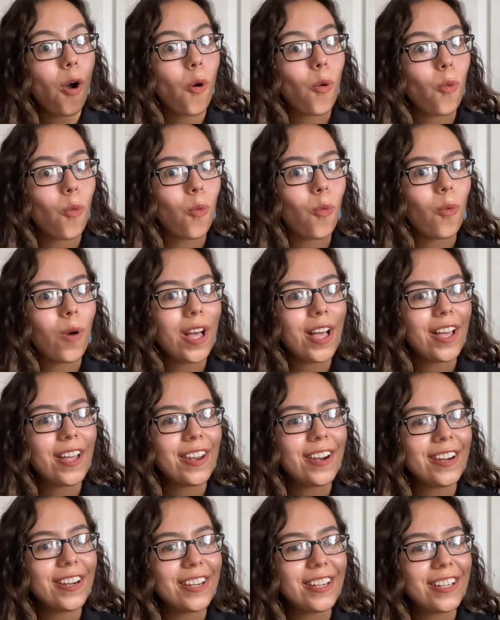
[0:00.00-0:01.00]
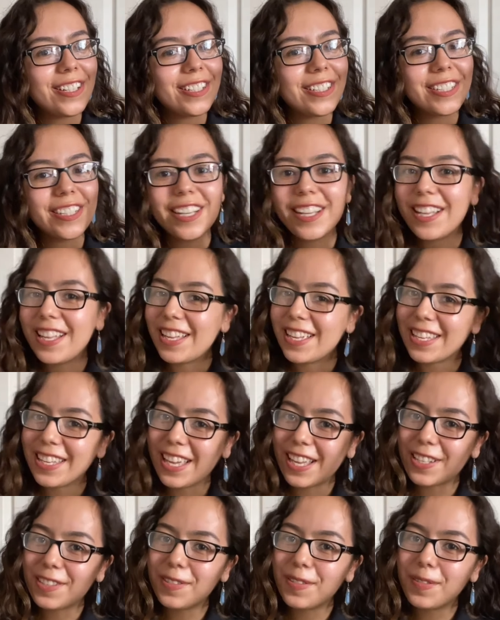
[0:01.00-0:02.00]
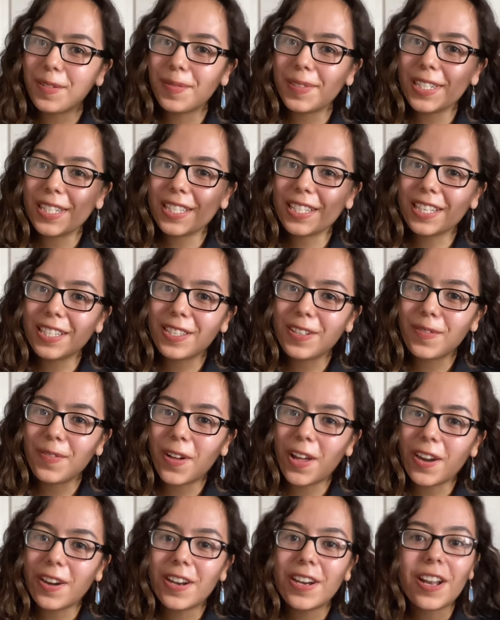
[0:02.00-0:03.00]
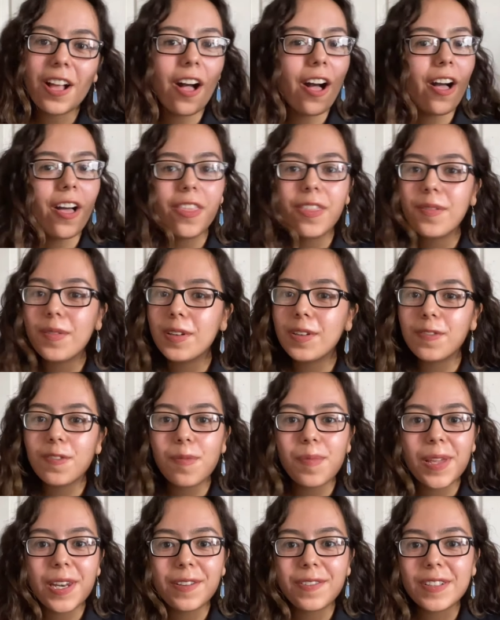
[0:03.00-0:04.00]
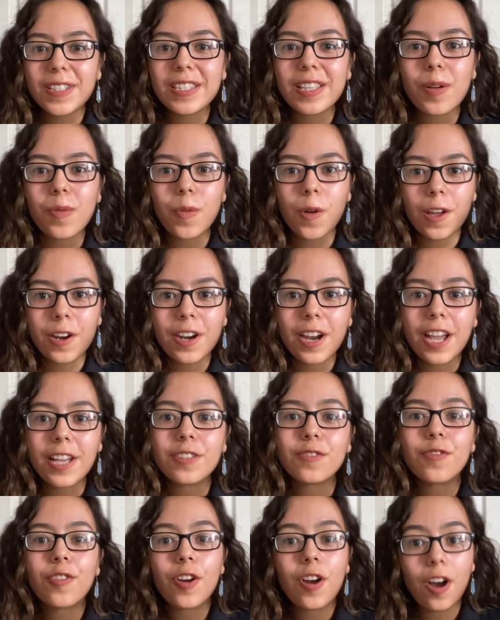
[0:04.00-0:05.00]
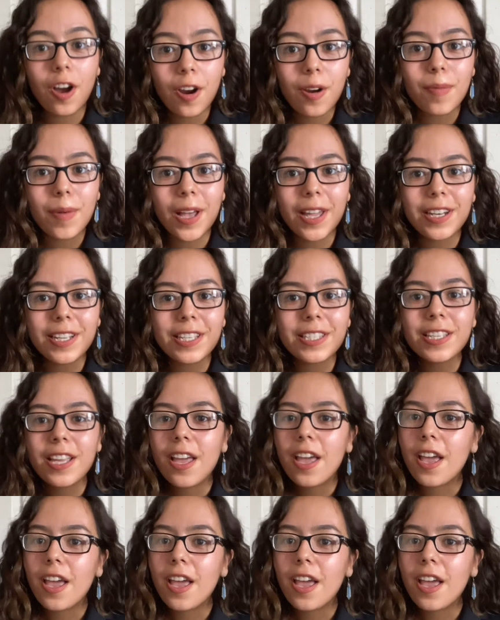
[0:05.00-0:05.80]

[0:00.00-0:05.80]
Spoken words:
water. Yes, we will be discussing water and all the wonderful benefits that water has for our bodies,